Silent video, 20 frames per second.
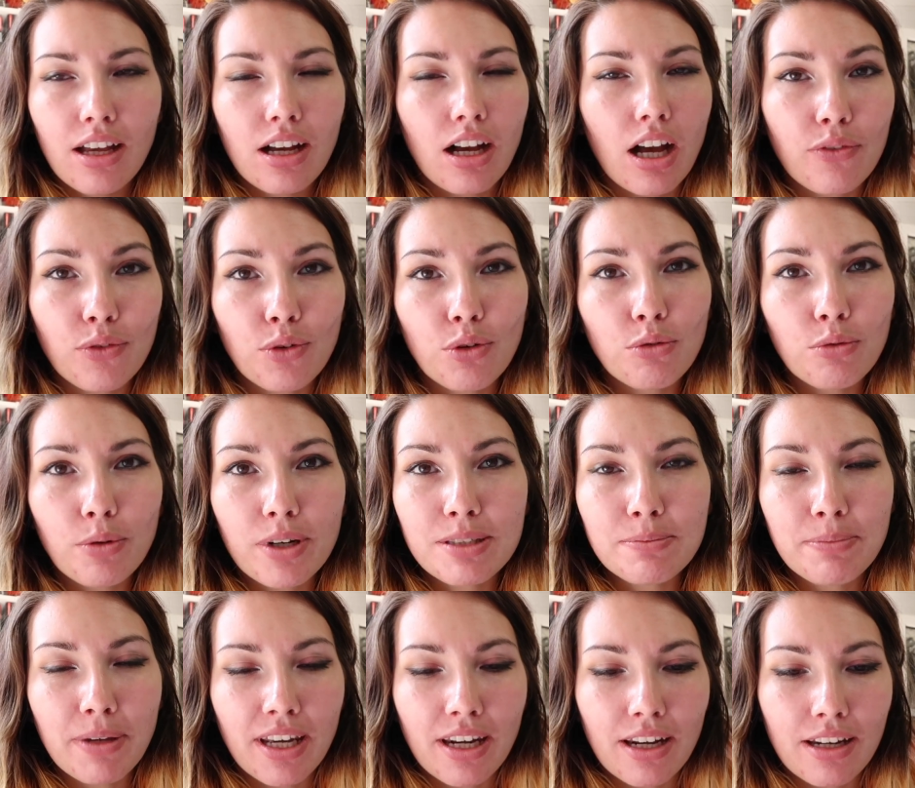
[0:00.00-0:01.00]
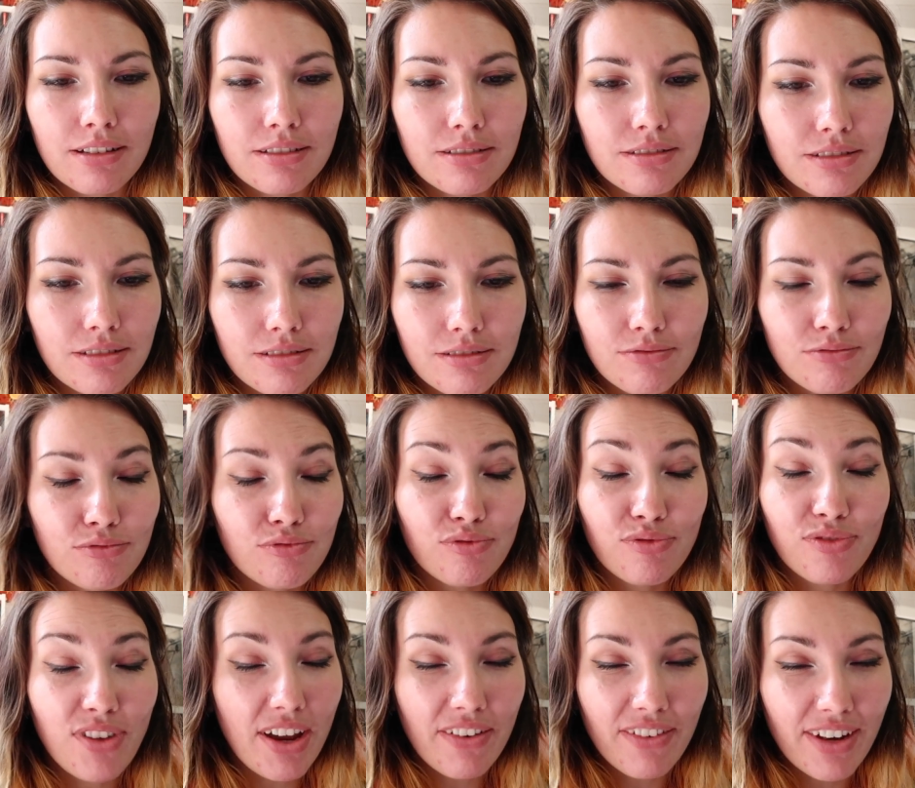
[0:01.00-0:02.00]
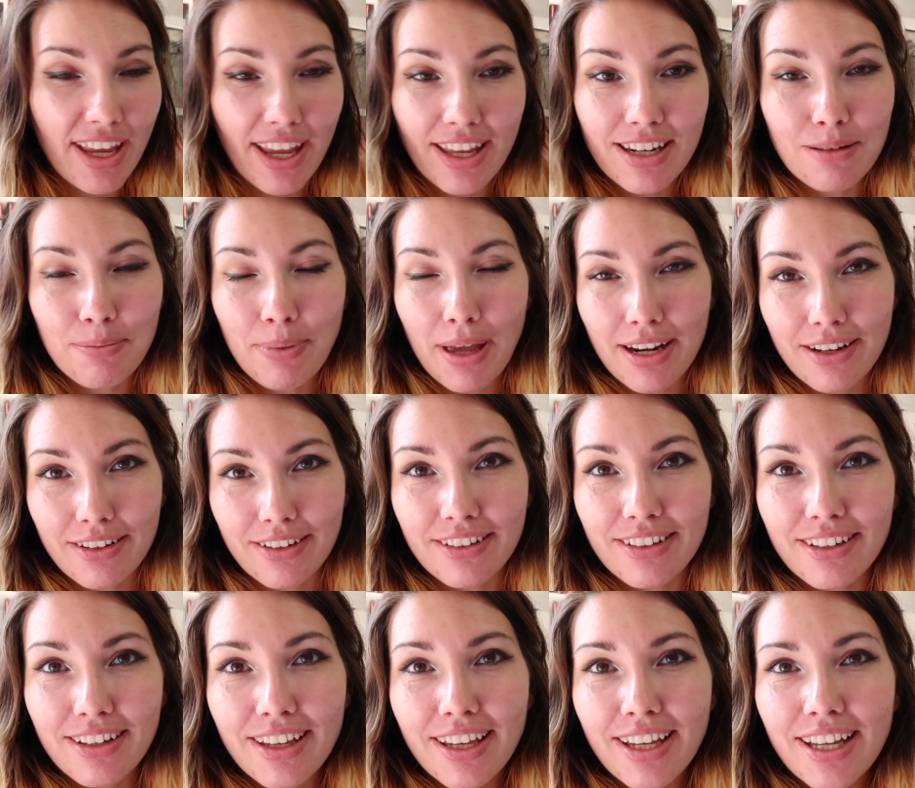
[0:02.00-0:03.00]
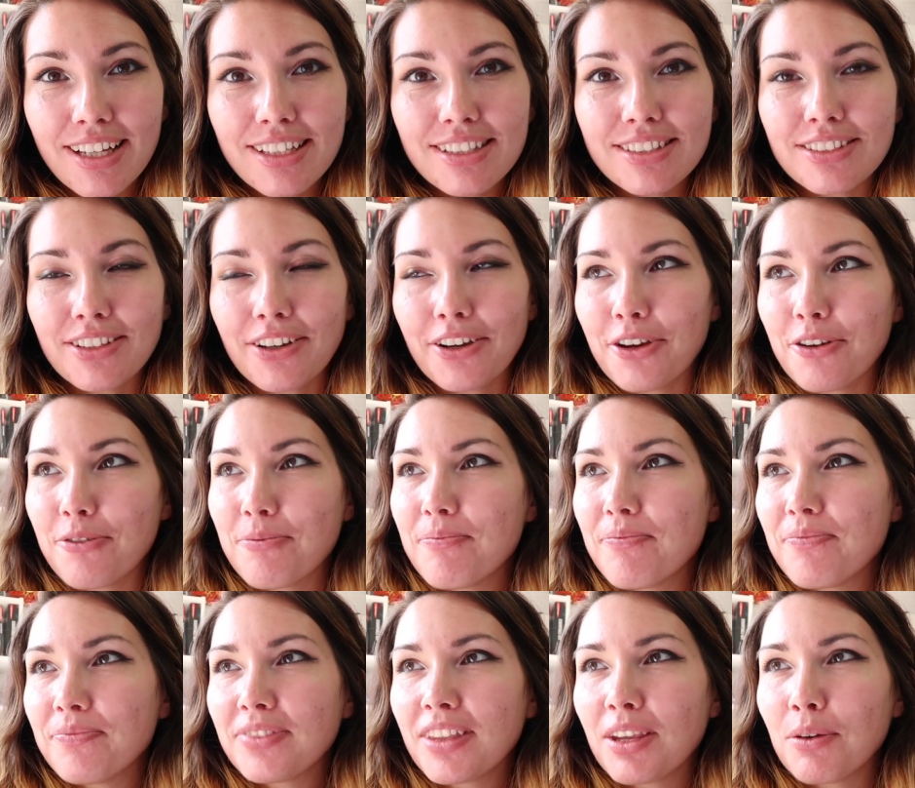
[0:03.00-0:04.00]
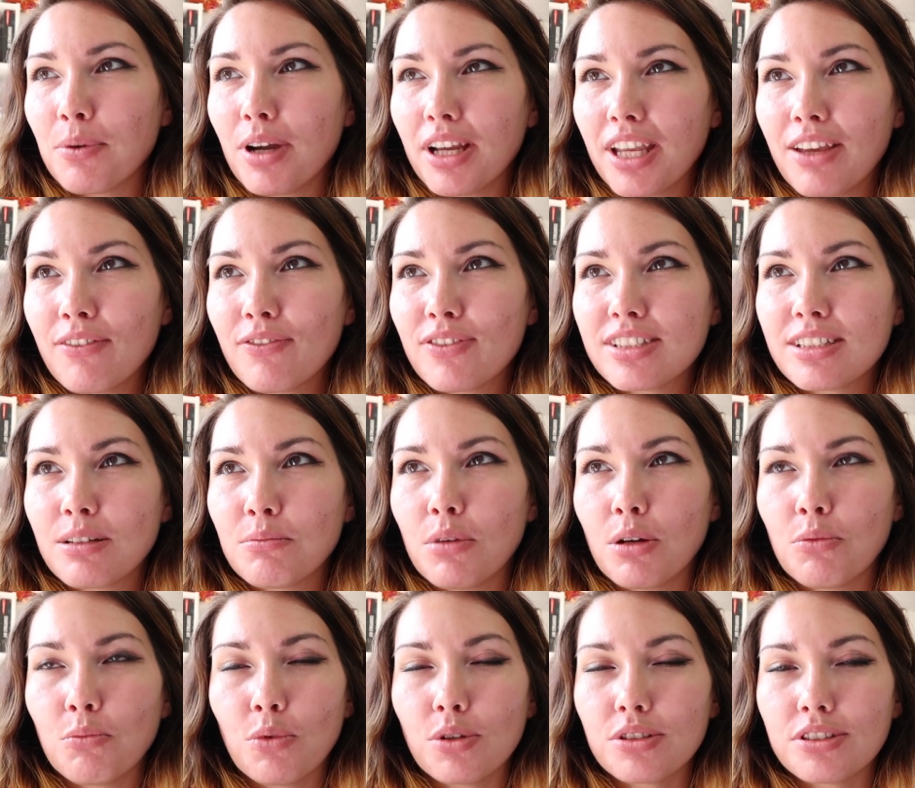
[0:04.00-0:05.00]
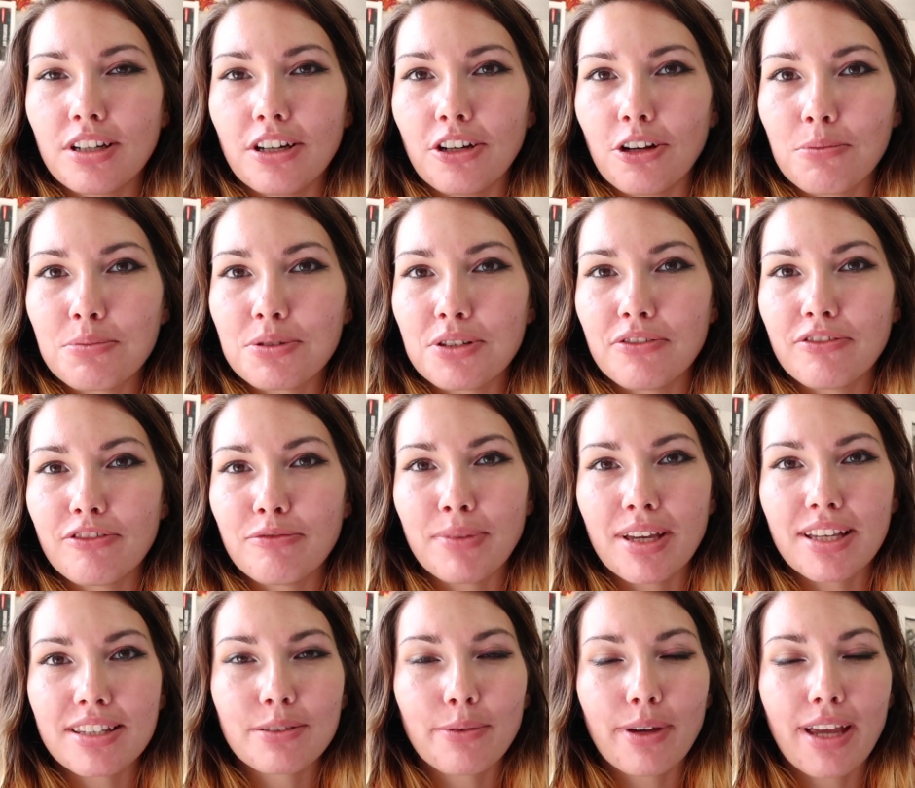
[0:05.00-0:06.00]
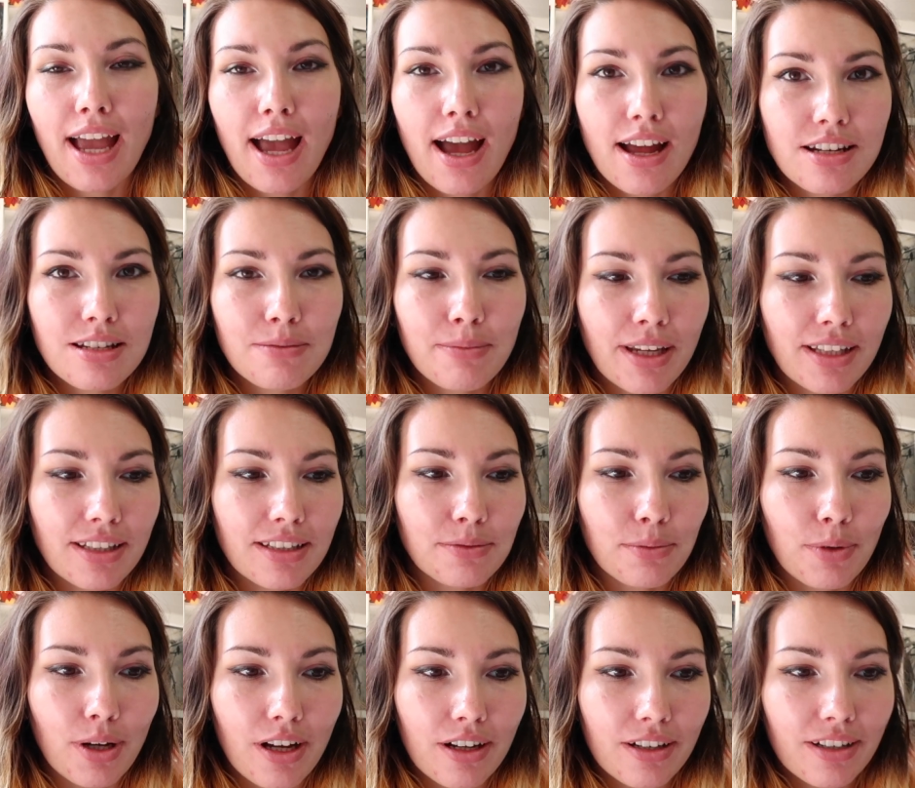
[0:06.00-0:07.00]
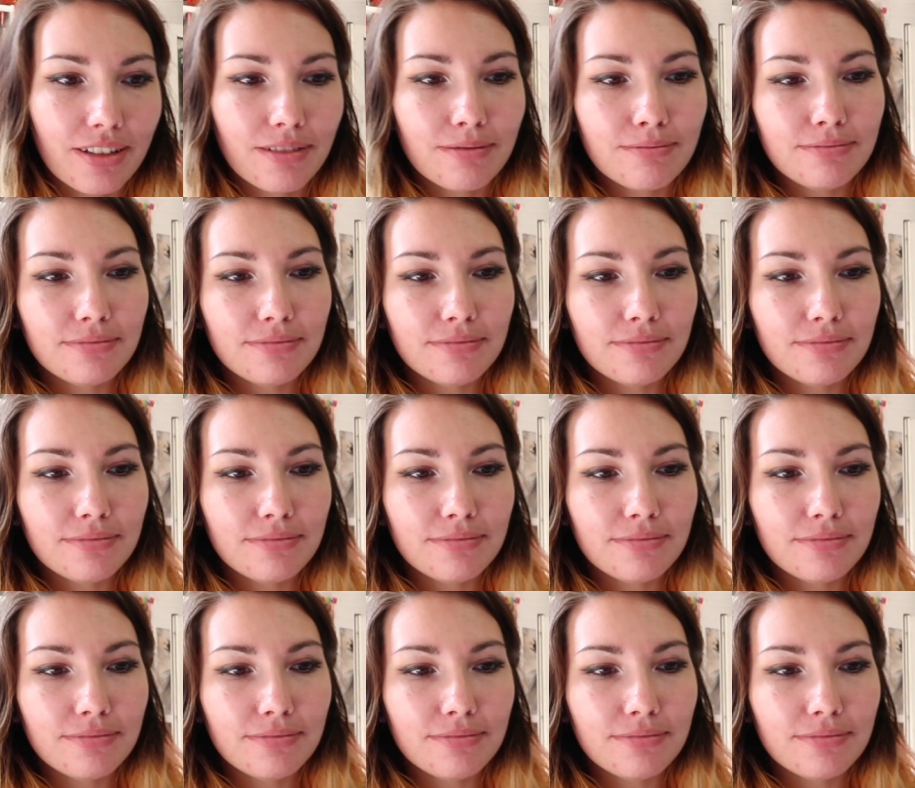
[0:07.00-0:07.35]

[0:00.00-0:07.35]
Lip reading: I've always been very independent, so working for someone wasn't an option for me, so I had to make this work.